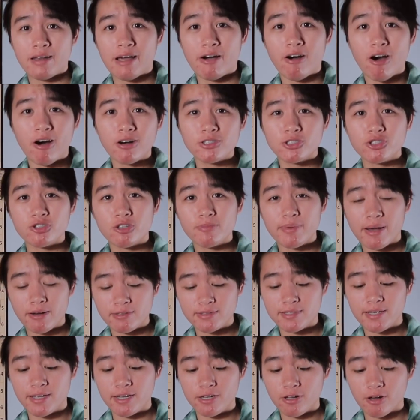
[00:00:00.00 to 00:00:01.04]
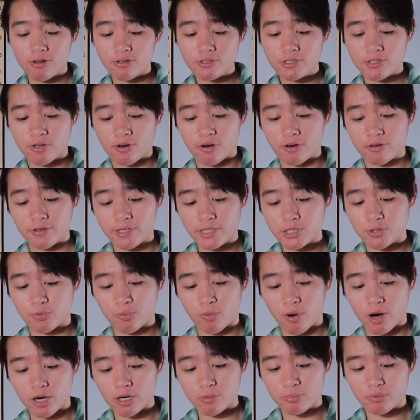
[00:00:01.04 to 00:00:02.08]
Now, also about $10 are these
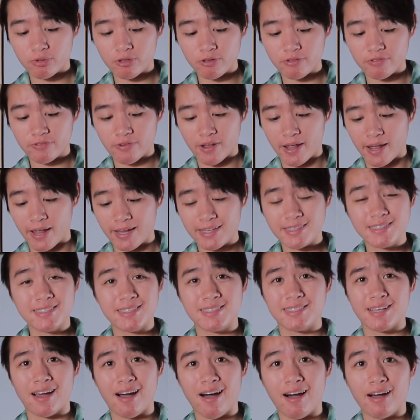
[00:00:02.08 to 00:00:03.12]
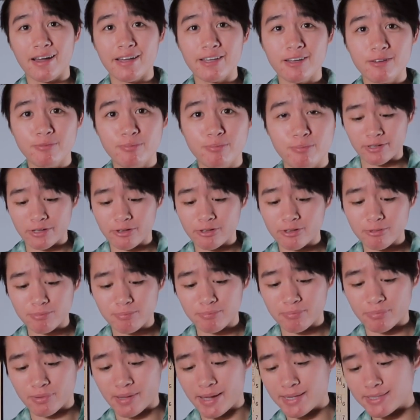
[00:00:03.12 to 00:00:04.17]
waterproof Aces High clear
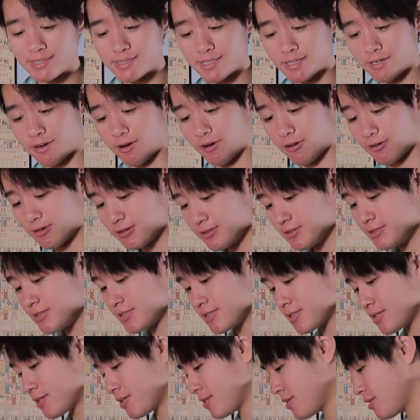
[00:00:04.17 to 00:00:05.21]
plastic cards,